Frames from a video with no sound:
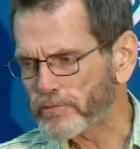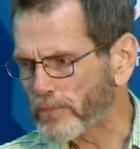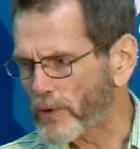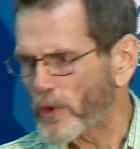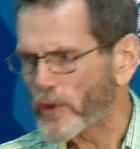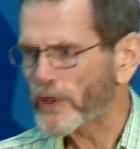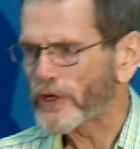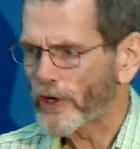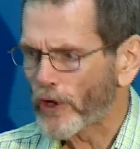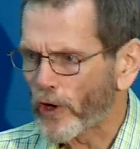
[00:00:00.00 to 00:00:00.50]

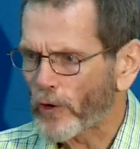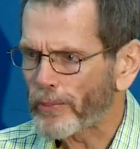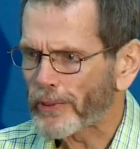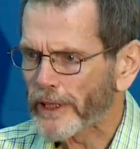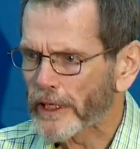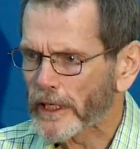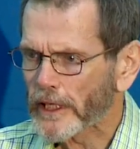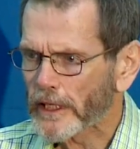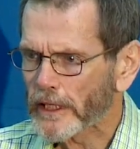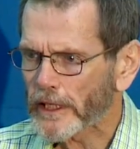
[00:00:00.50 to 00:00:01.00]
broken
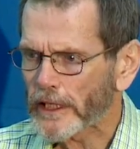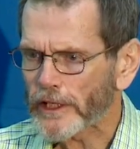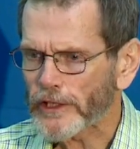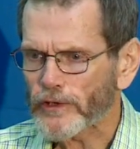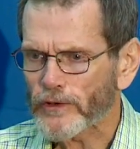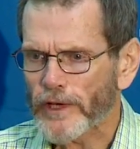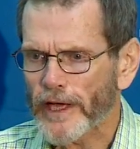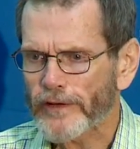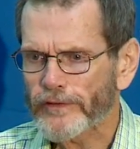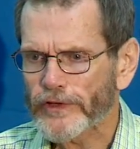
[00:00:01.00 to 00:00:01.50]
open and
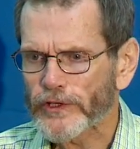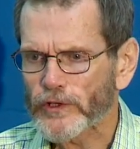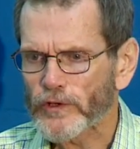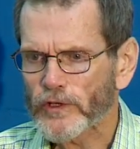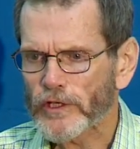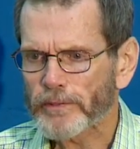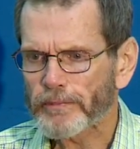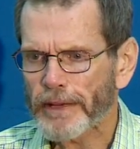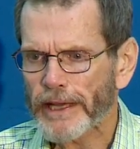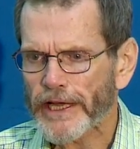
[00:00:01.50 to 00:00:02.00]
you have a new
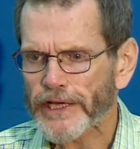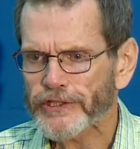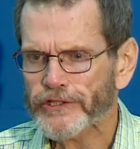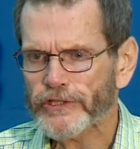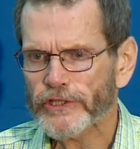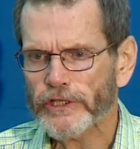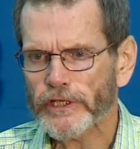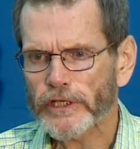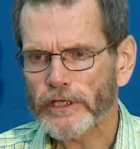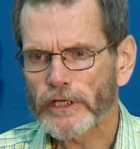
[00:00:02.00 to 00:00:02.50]

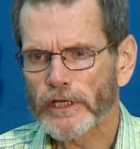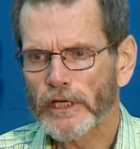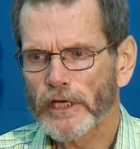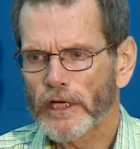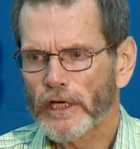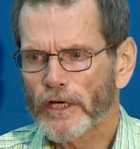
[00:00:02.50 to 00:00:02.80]
capacity